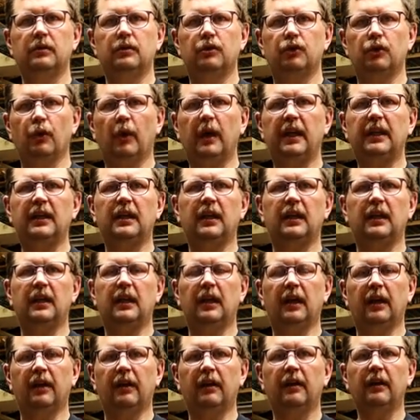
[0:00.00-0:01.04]
joint in
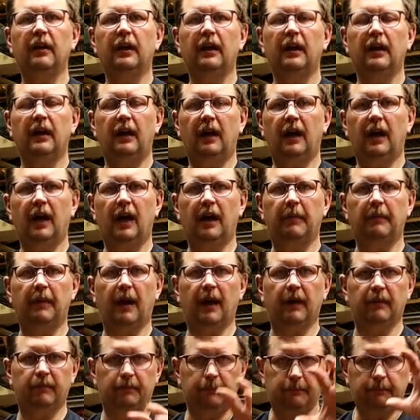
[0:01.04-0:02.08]
here, um,
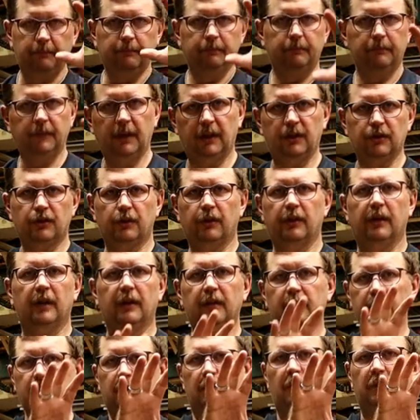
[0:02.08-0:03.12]
I'll insert a
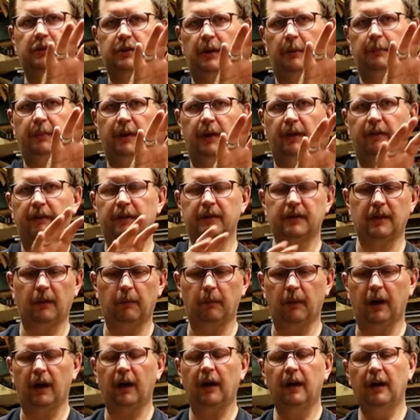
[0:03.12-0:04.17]
close-up here of it
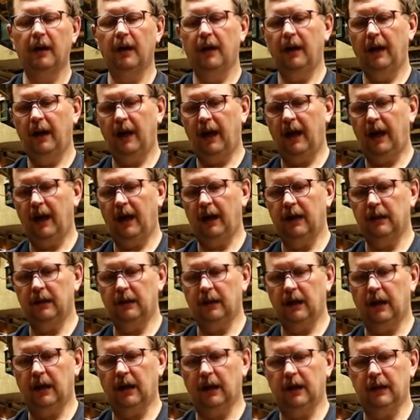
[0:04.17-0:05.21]
somewhere, and
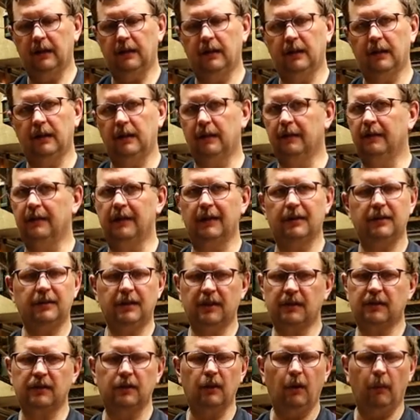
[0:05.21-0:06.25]
uh, there's
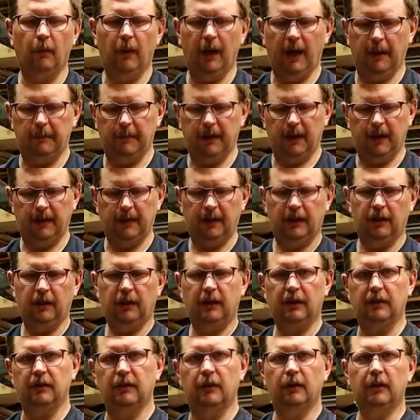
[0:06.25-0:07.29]
just no way. I mean, I think you
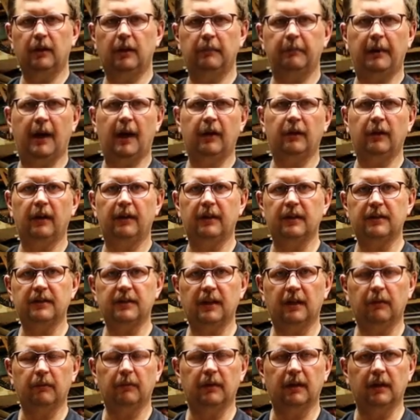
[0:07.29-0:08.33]
could you could pound on this
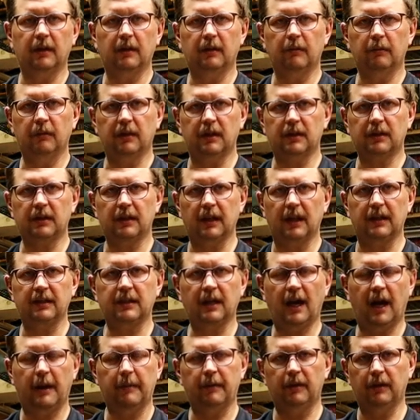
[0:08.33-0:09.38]
thing with a with a
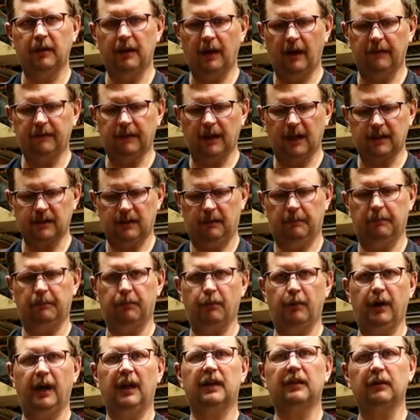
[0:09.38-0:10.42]
sledgehammer. You'd have to actually
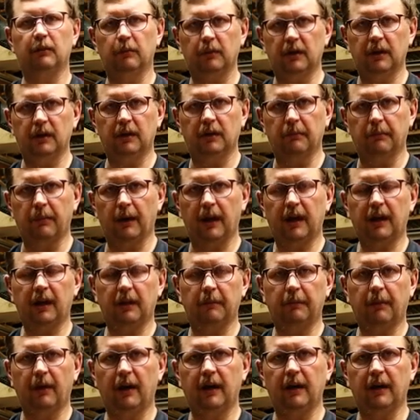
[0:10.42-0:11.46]
break the wood to break it
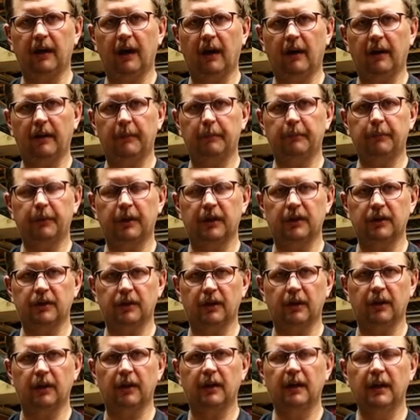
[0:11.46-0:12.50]
apart. Now I'm pretty
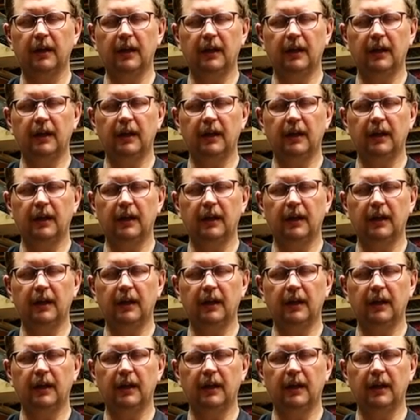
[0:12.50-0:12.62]
sure.